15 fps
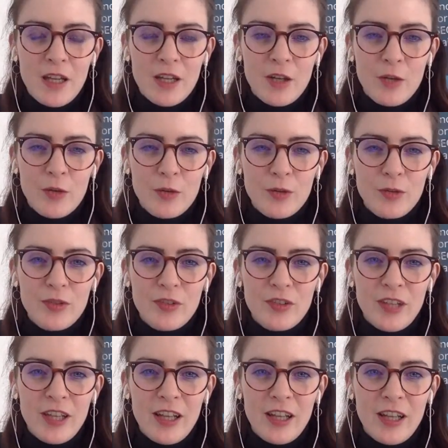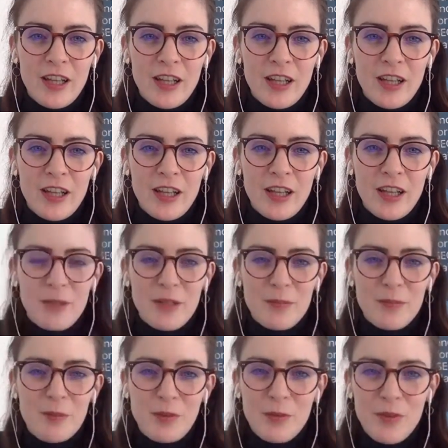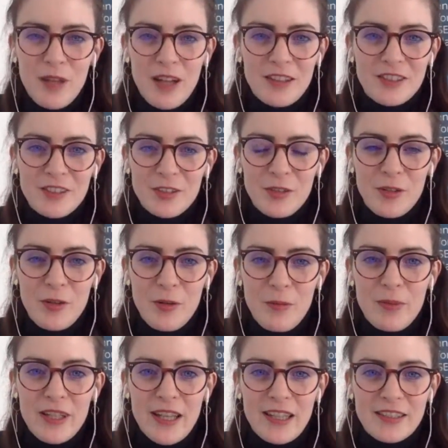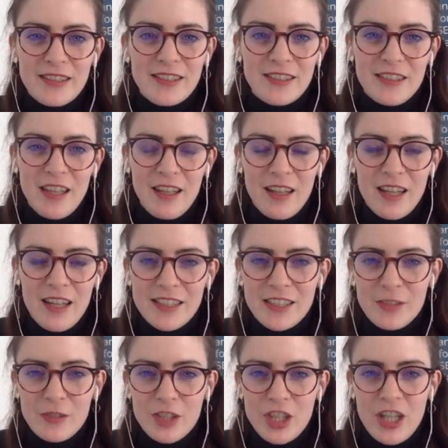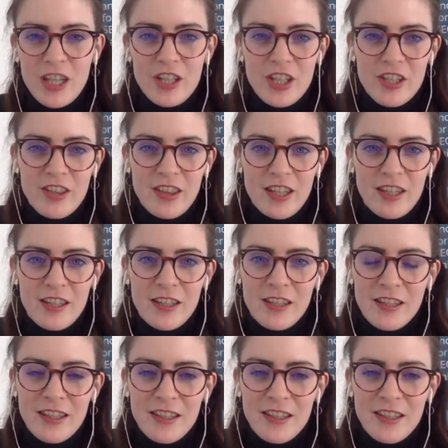Could you tell us a little bit more about your biggest SEO challenges there?